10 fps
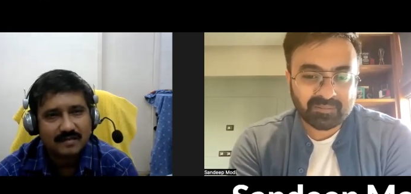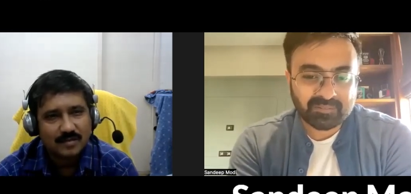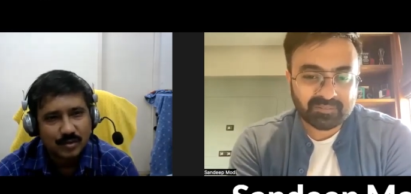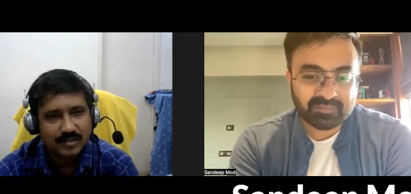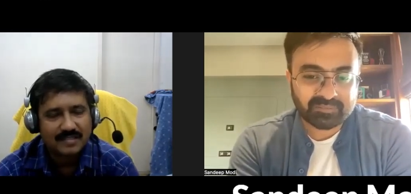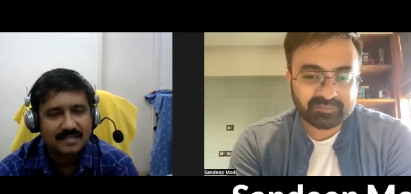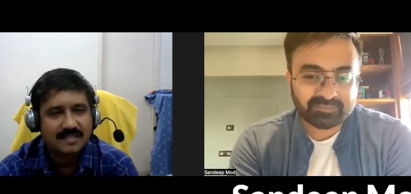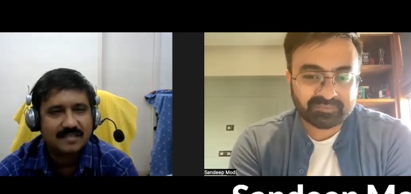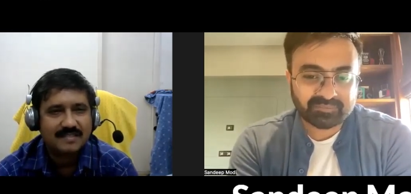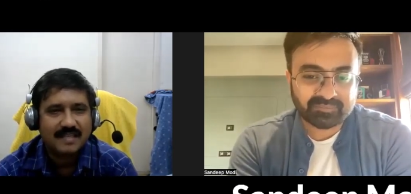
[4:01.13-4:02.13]
Speaker 1: good
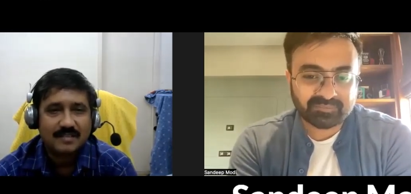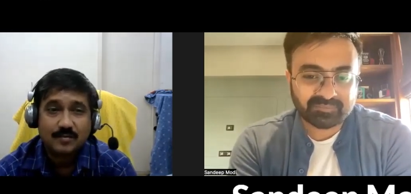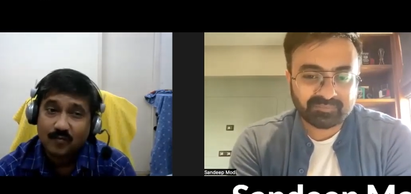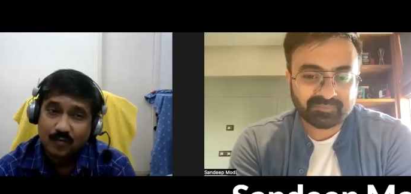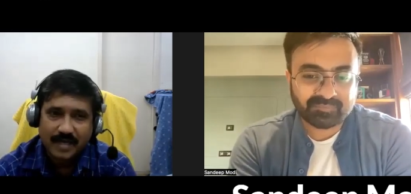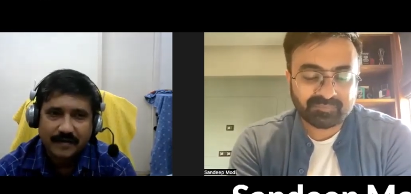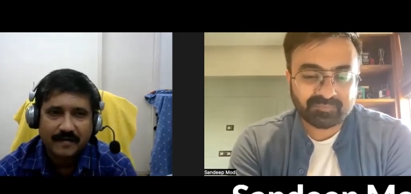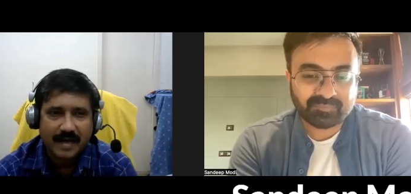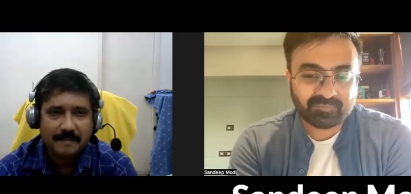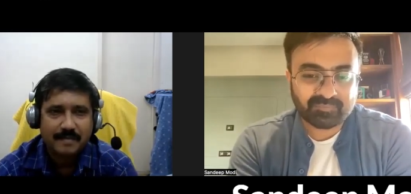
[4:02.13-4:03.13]
incident that would
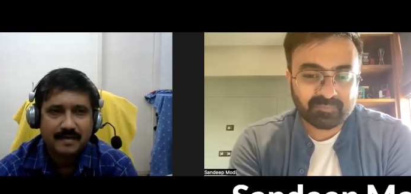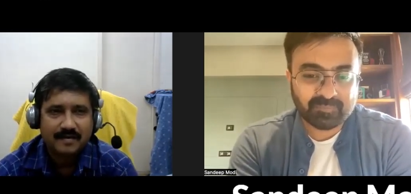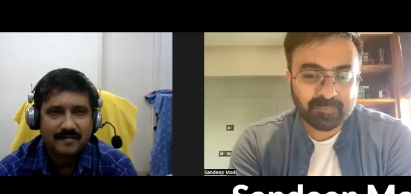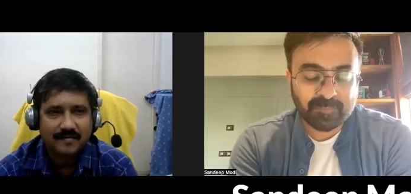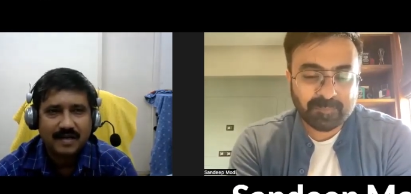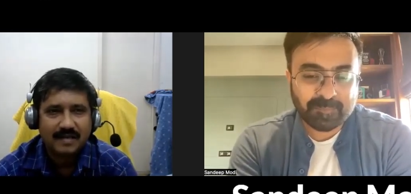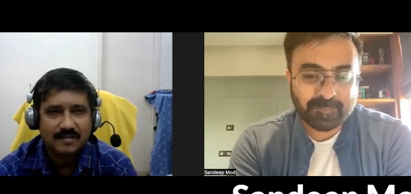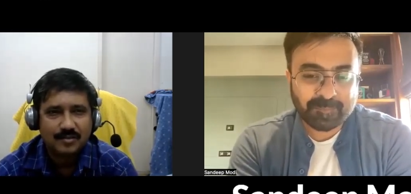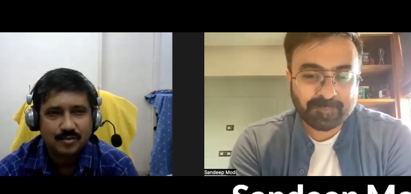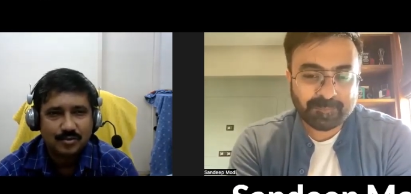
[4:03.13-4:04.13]
have happened while
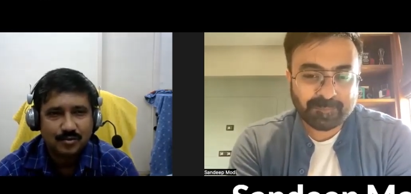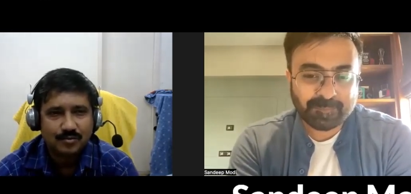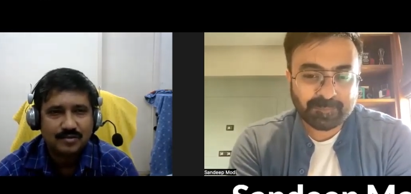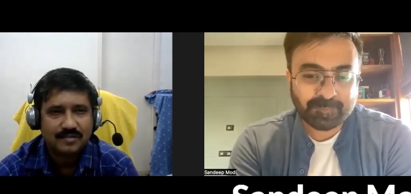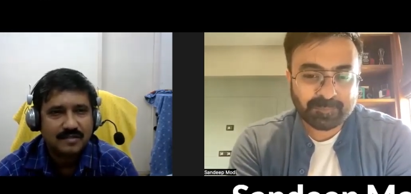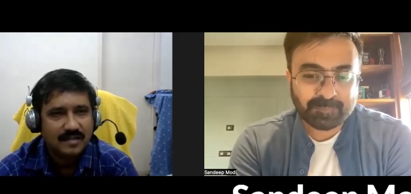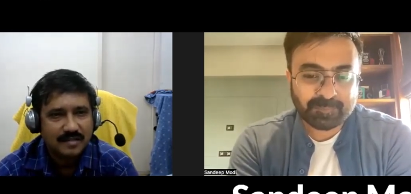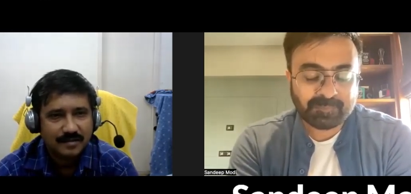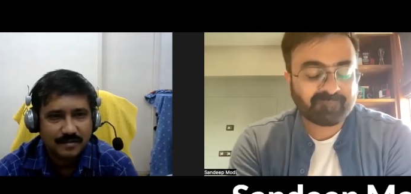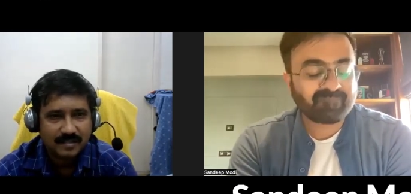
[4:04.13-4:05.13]
you shoot
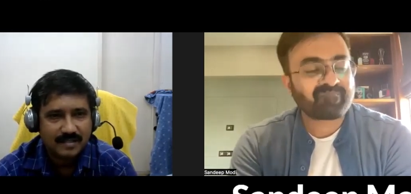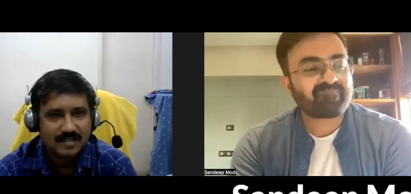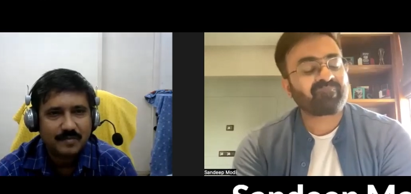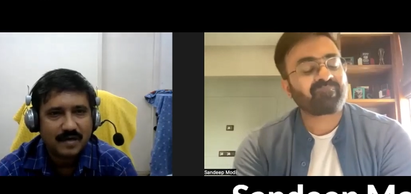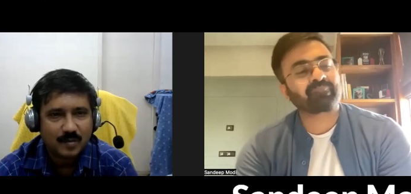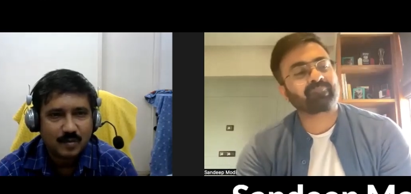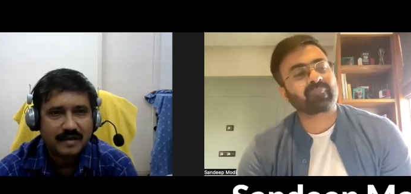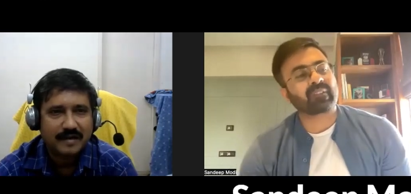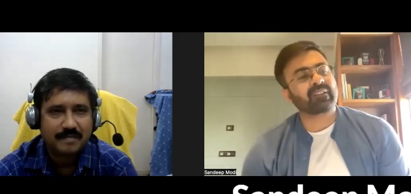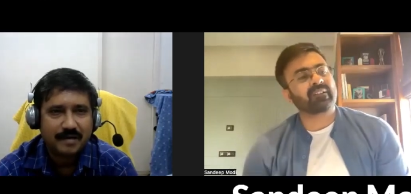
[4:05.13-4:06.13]
during this part
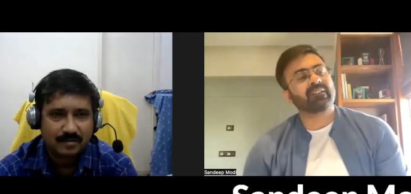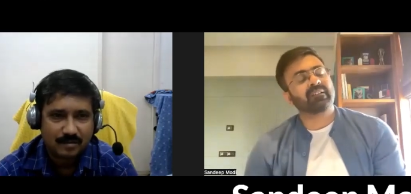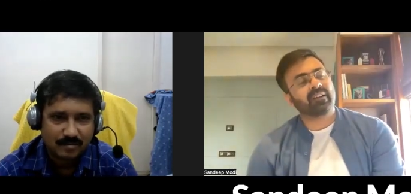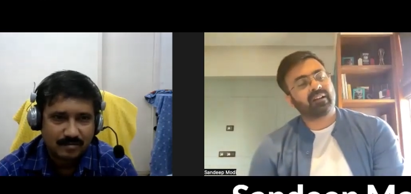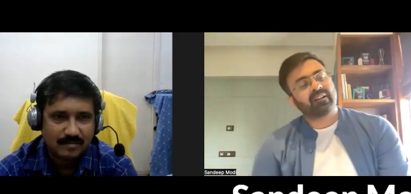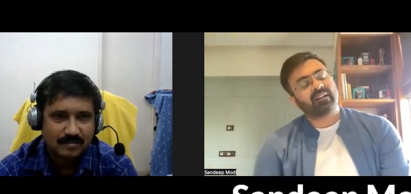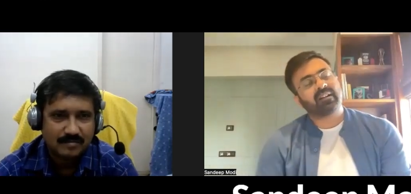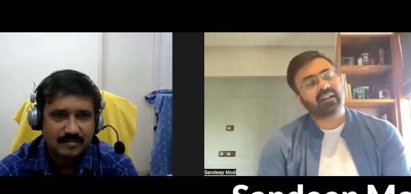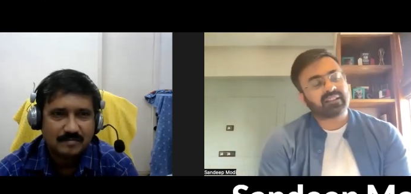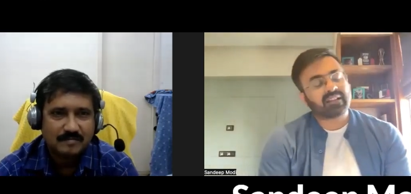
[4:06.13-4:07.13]
one and part two.
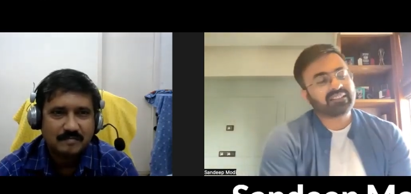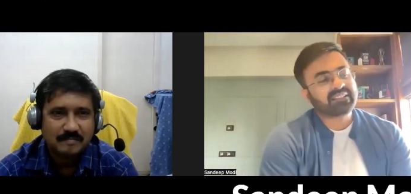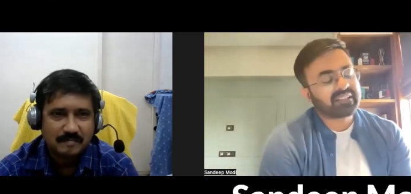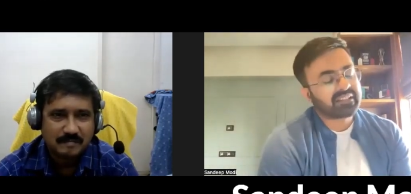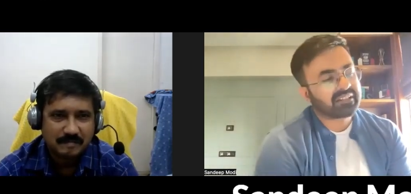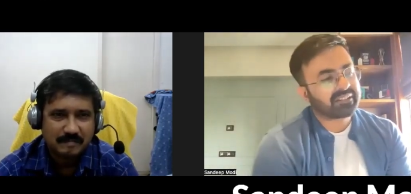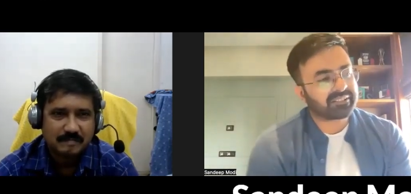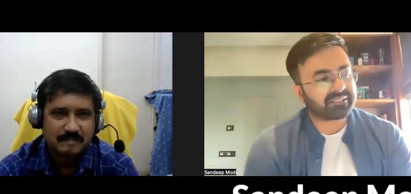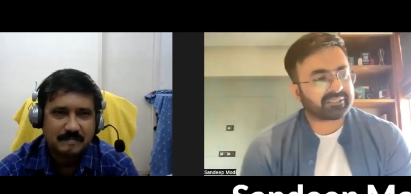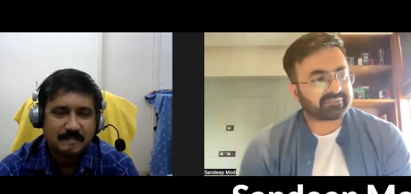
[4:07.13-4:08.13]
Speaker 2: I think
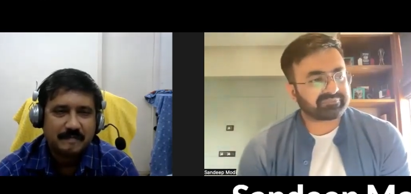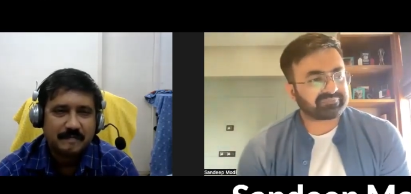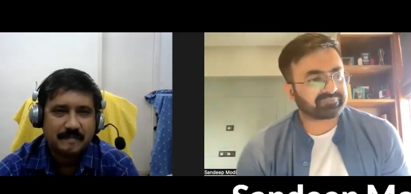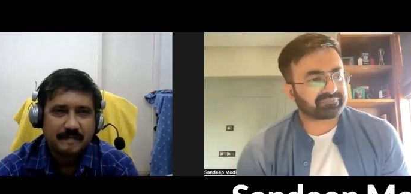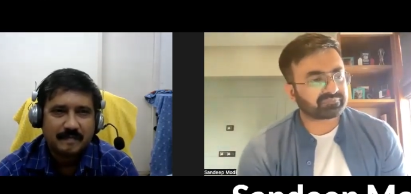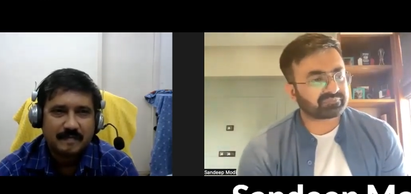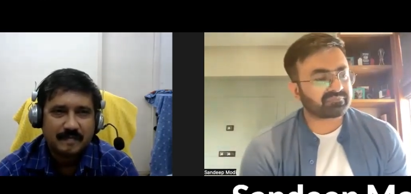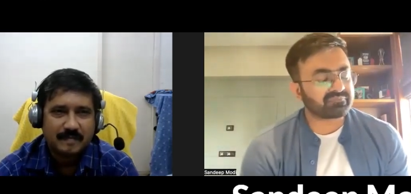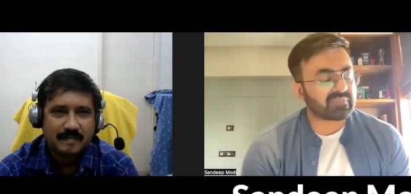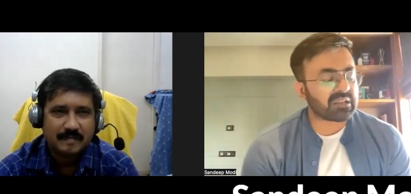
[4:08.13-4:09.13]

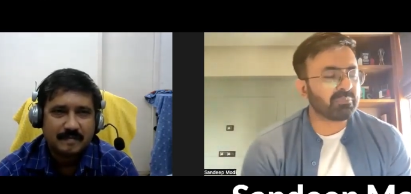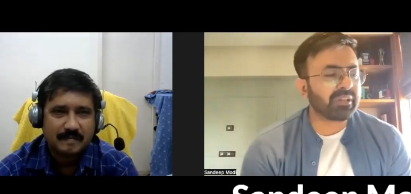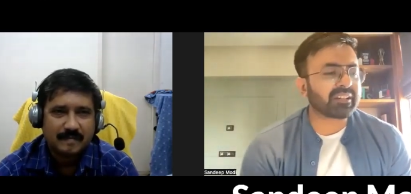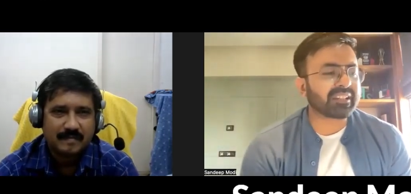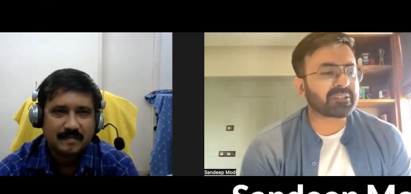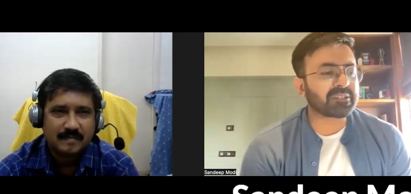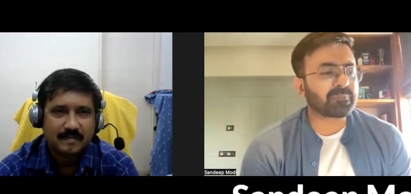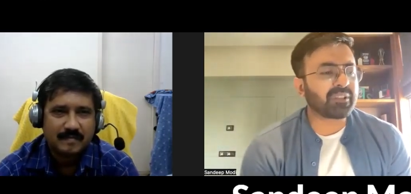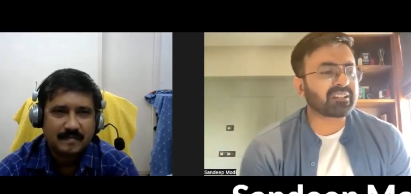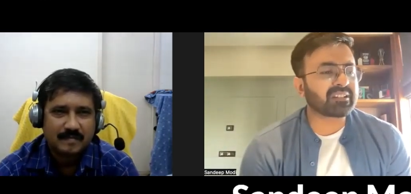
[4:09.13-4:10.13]
bitter
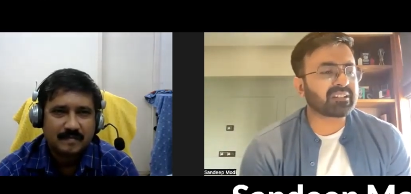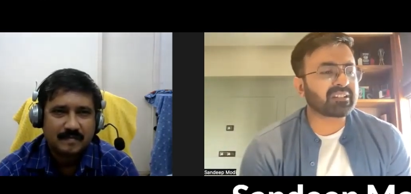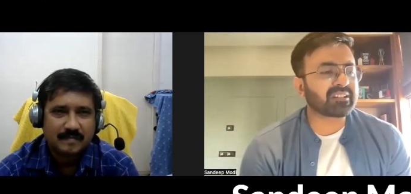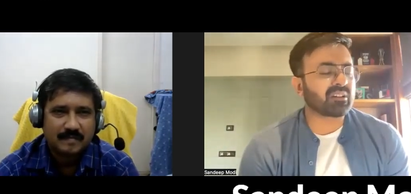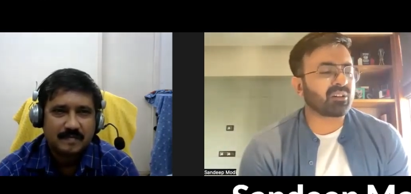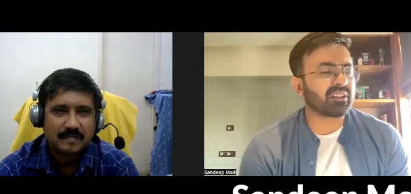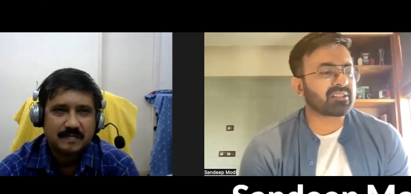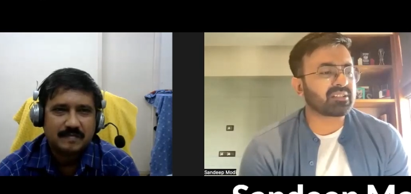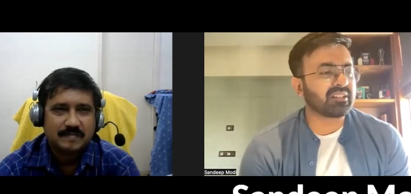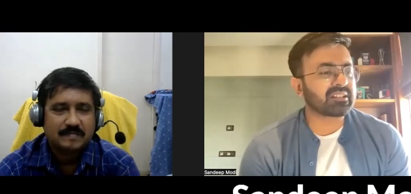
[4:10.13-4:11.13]
experiences or
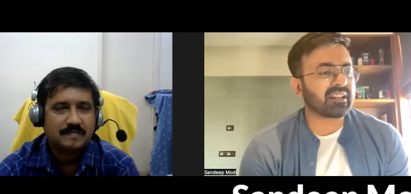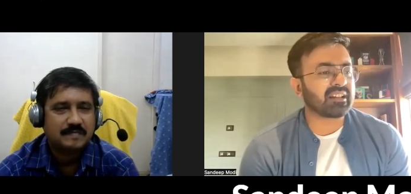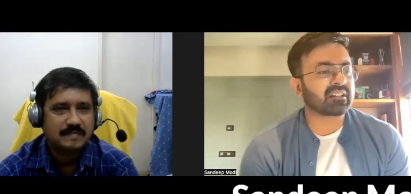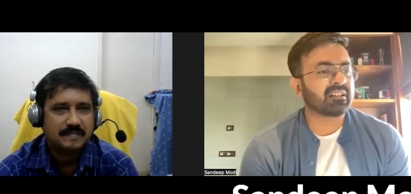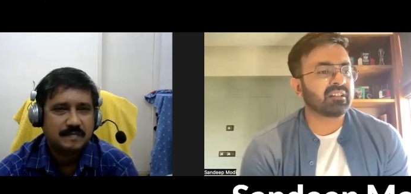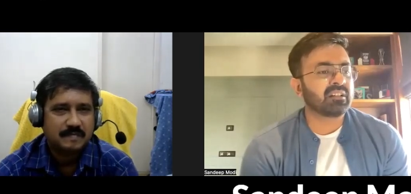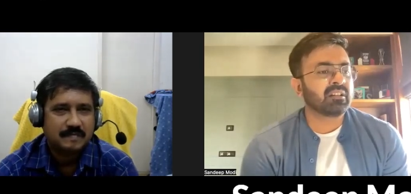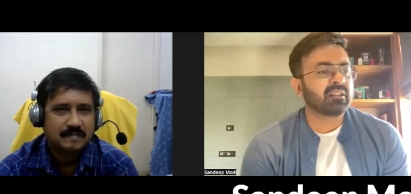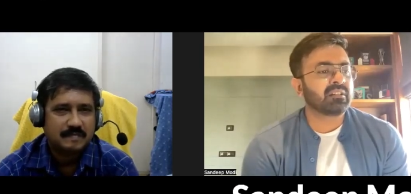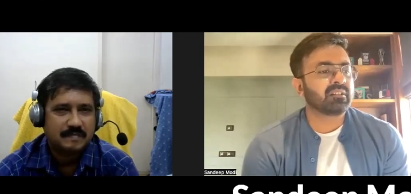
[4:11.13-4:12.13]
incidents are
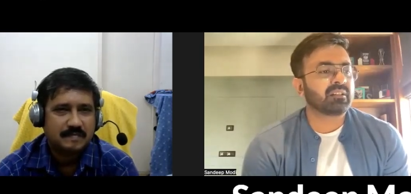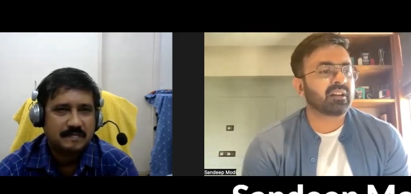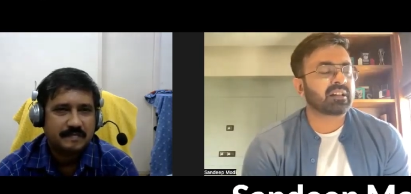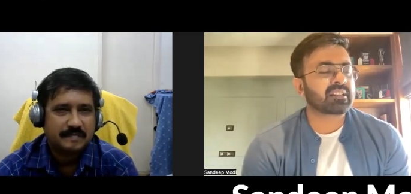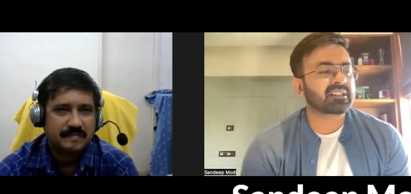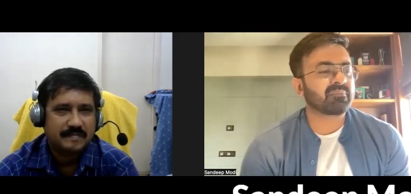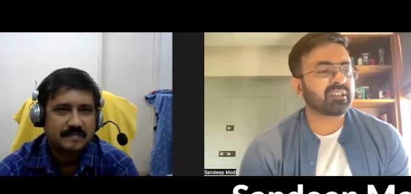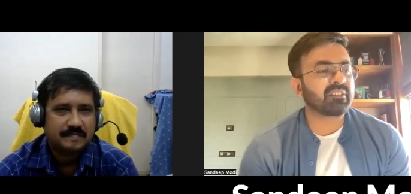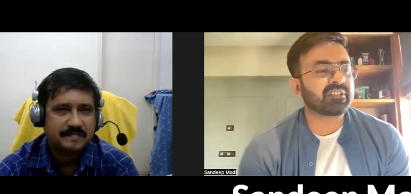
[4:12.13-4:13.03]
something